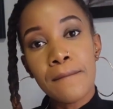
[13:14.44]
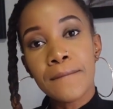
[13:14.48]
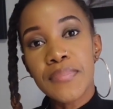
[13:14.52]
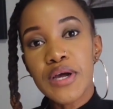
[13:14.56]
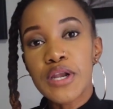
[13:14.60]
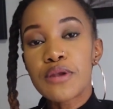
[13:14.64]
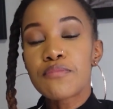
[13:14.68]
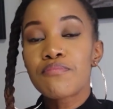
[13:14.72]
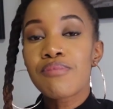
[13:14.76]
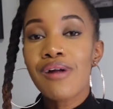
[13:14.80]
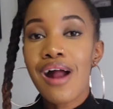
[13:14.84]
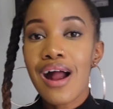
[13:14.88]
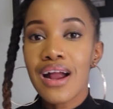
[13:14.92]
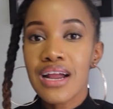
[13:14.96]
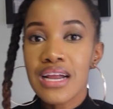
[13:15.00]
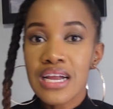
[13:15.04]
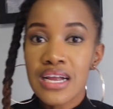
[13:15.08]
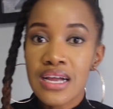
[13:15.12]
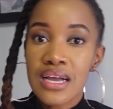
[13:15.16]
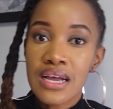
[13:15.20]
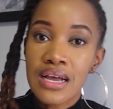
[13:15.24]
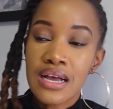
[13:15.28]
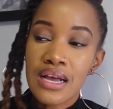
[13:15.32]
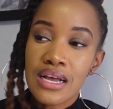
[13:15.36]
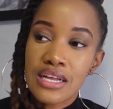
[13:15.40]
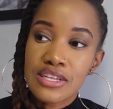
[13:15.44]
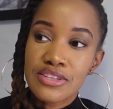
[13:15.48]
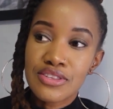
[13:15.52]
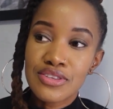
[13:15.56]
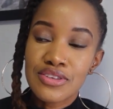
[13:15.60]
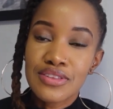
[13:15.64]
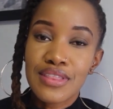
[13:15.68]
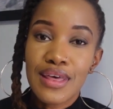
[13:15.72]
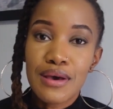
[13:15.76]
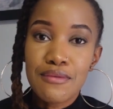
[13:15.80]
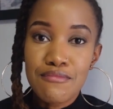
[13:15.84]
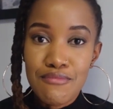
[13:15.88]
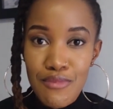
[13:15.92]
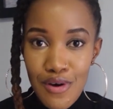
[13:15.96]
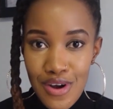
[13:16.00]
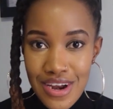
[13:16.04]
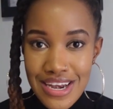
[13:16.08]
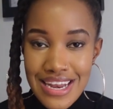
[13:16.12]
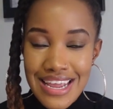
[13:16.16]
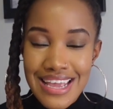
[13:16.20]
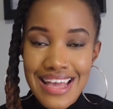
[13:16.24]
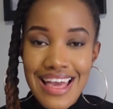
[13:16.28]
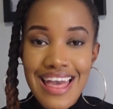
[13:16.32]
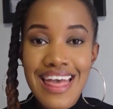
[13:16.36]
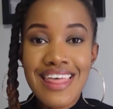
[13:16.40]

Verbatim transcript: But prior to the morning